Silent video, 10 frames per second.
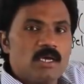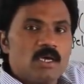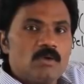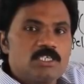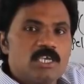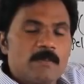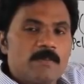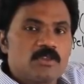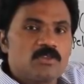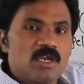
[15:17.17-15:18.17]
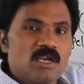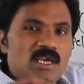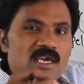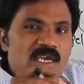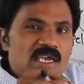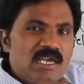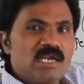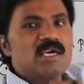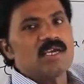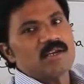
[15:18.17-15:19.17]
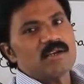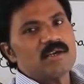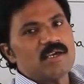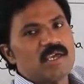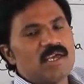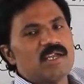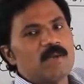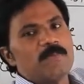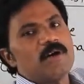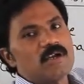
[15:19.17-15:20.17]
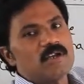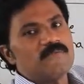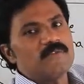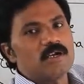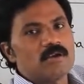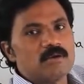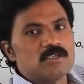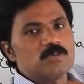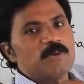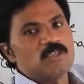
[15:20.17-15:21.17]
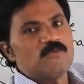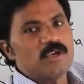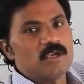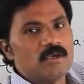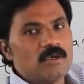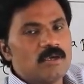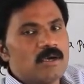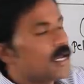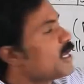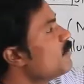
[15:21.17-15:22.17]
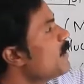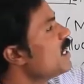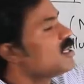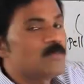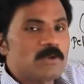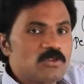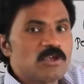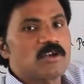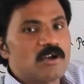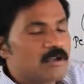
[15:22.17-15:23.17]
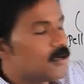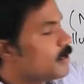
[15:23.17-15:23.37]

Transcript: which are present inner part of that specific arrangement is present, and